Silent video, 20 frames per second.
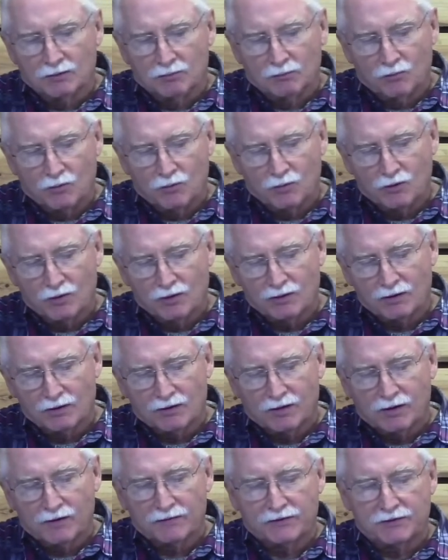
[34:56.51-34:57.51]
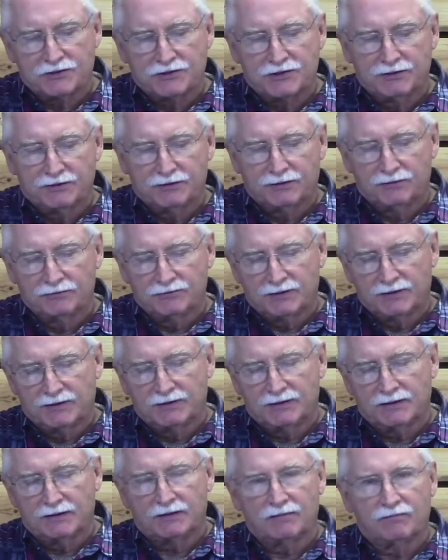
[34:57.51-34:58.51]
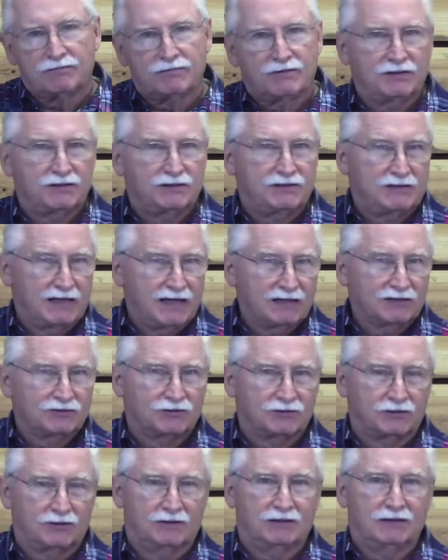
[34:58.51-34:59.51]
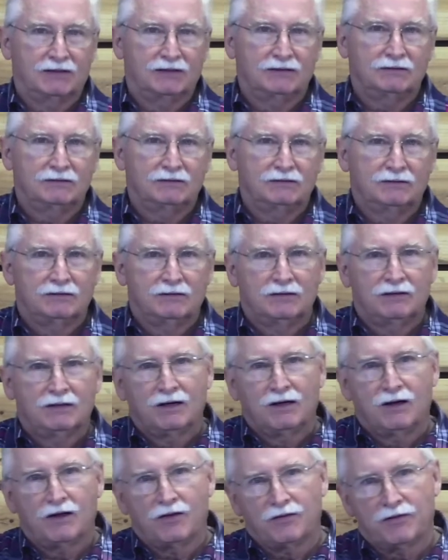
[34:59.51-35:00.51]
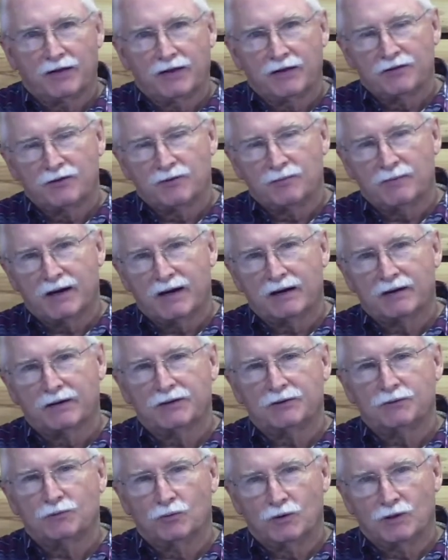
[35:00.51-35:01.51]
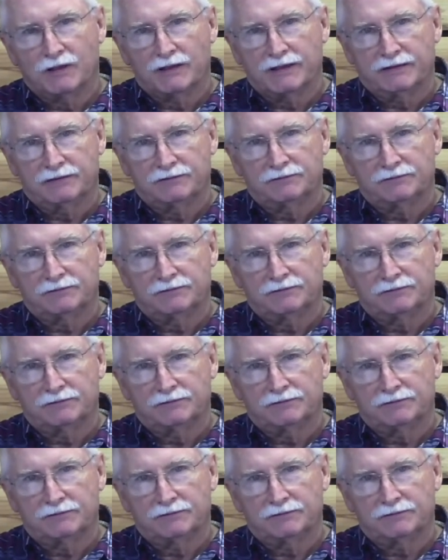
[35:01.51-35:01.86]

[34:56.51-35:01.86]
More are the children of the desolate than the married wife.